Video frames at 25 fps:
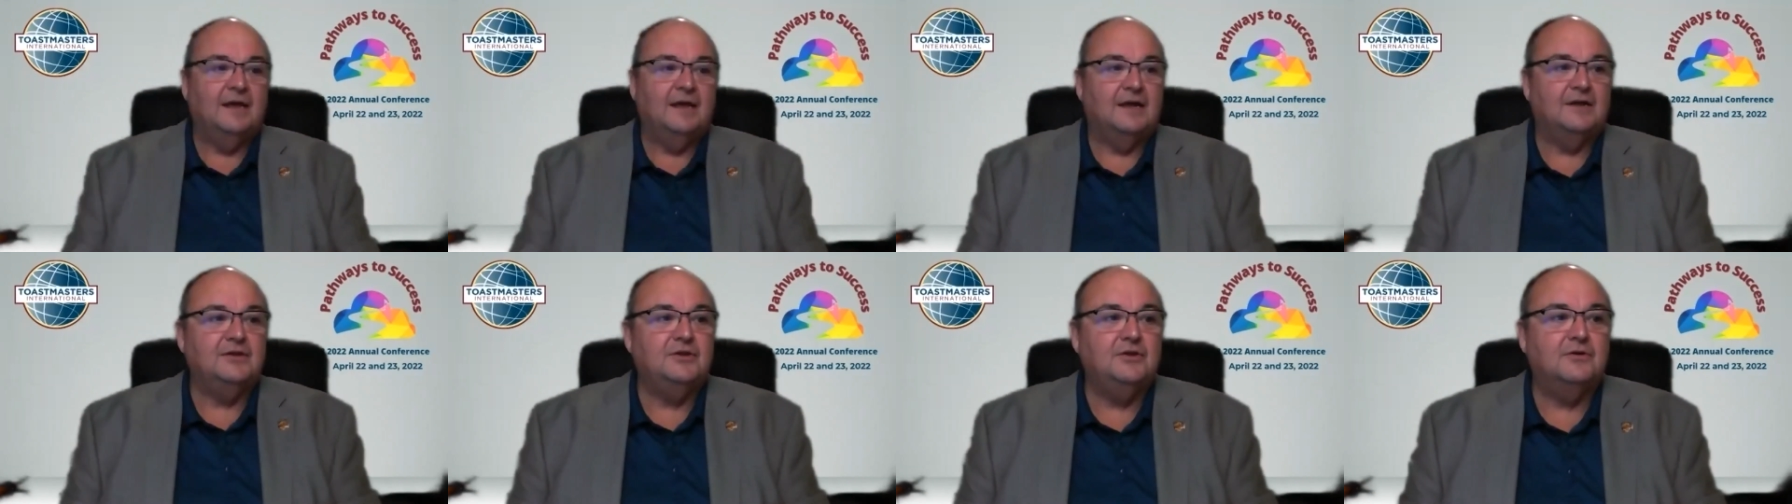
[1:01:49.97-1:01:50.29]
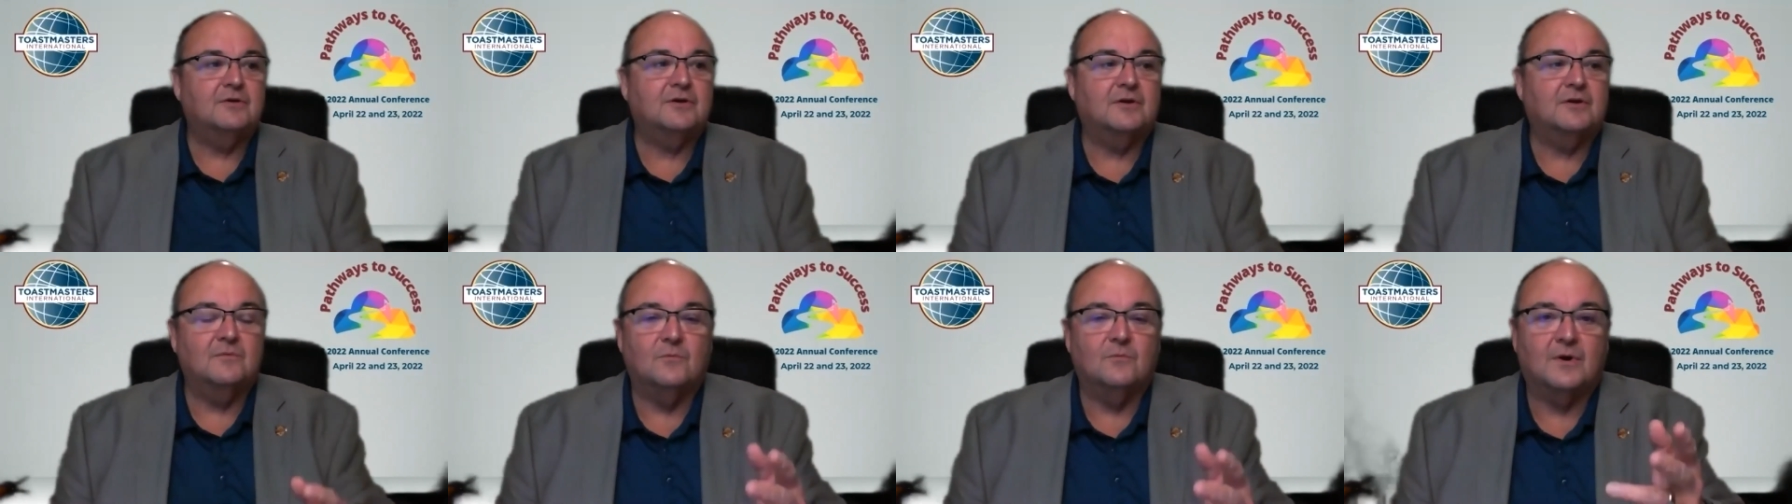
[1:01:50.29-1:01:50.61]
And
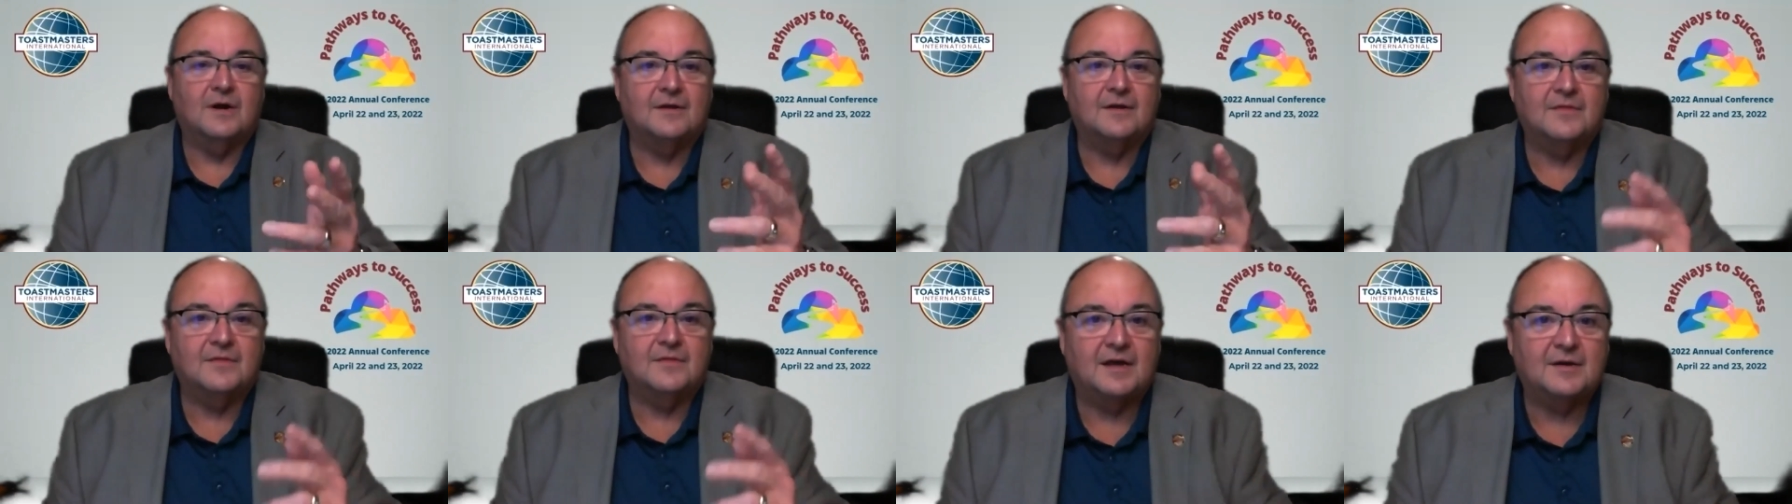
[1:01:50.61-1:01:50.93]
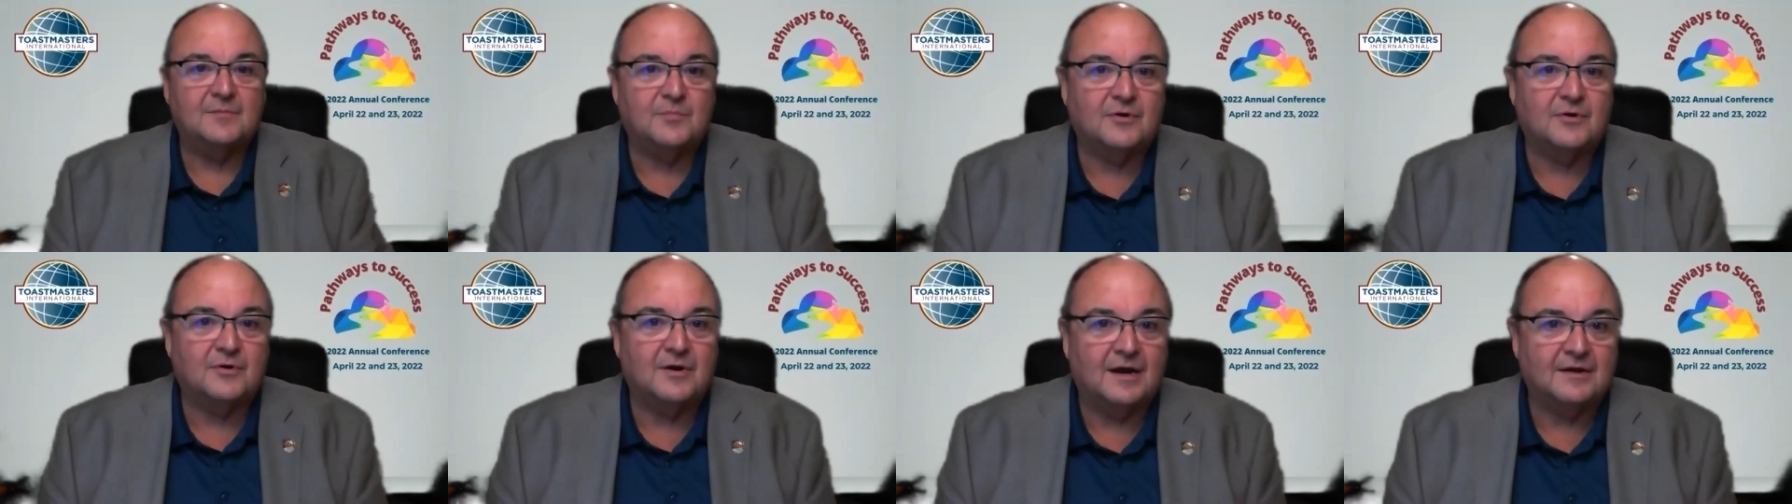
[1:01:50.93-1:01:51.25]
you can wear
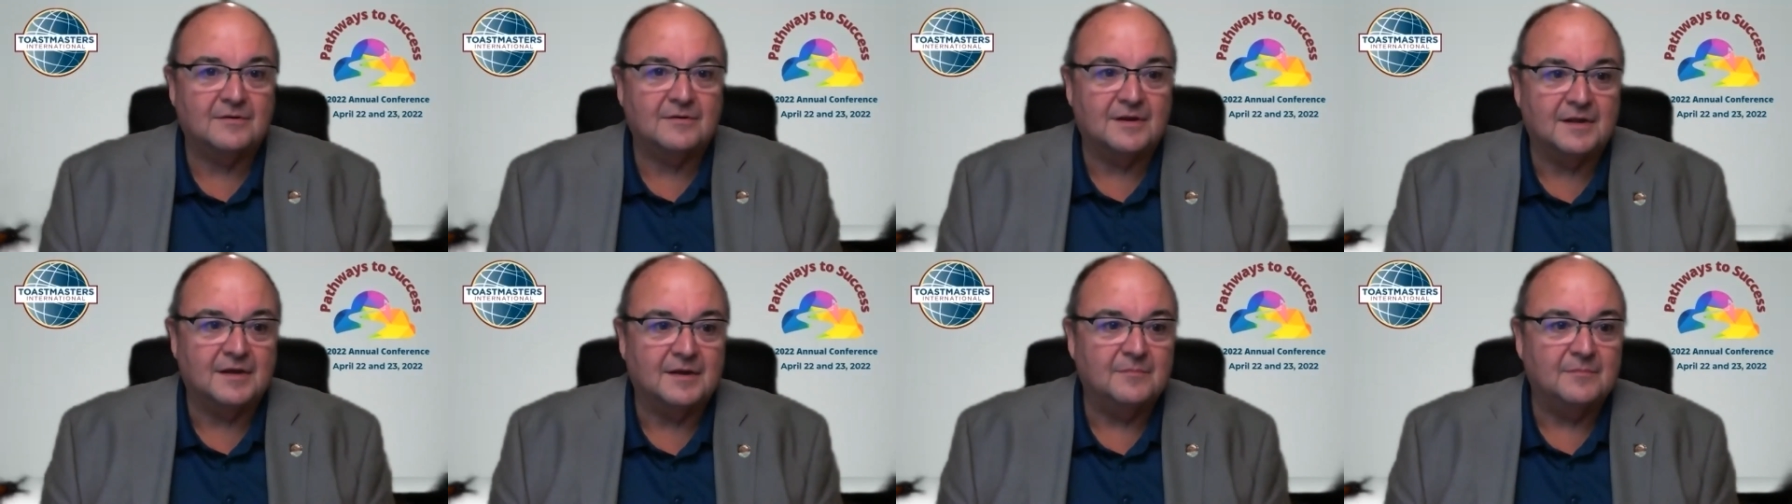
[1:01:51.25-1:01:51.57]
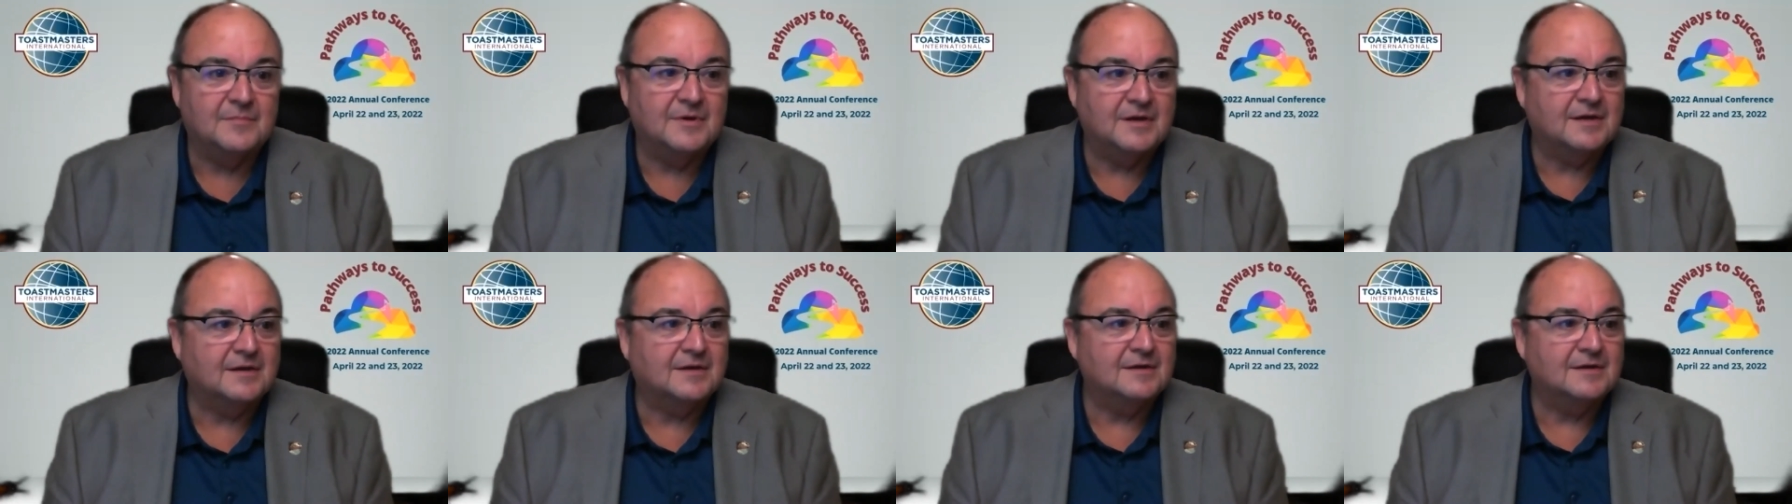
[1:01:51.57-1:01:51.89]
that proudly
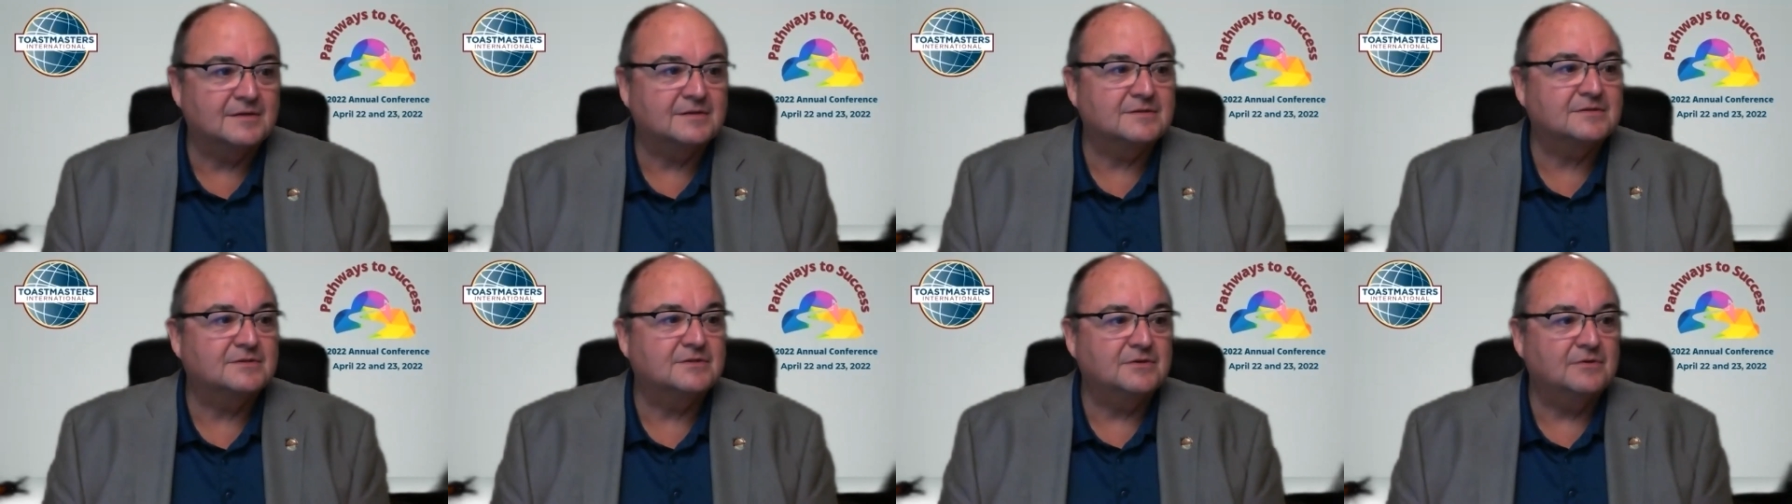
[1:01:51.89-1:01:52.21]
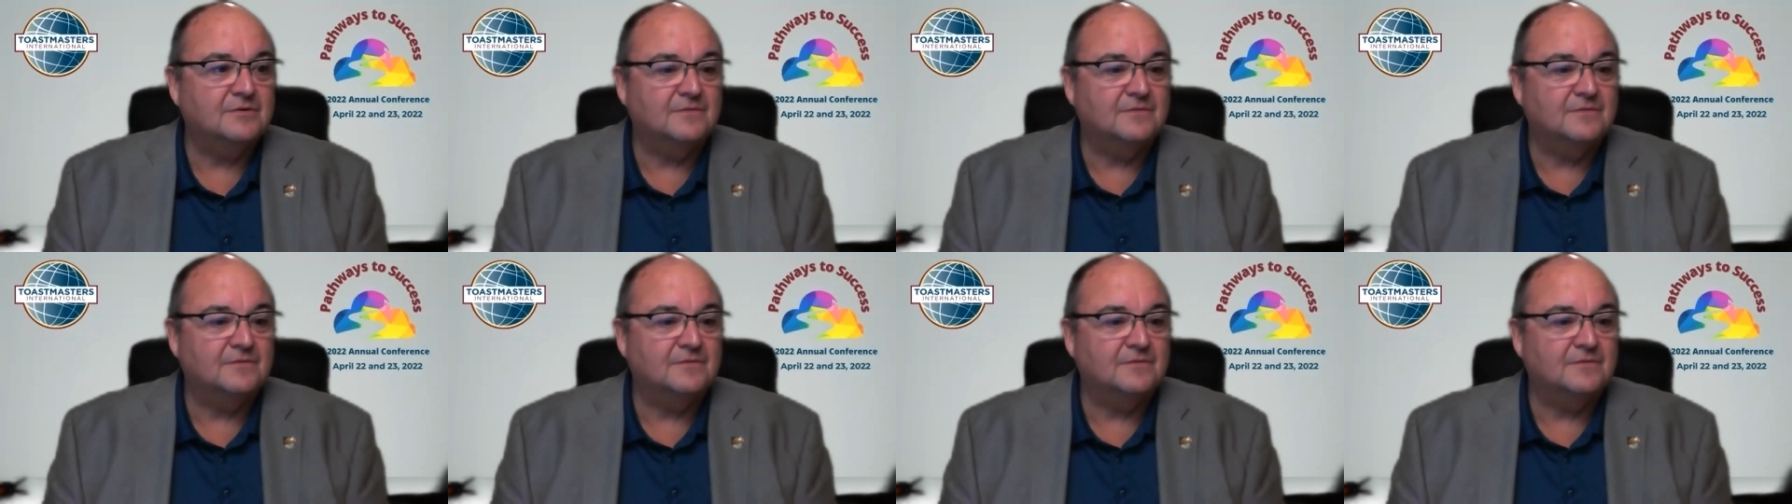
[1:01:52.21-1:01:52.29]
because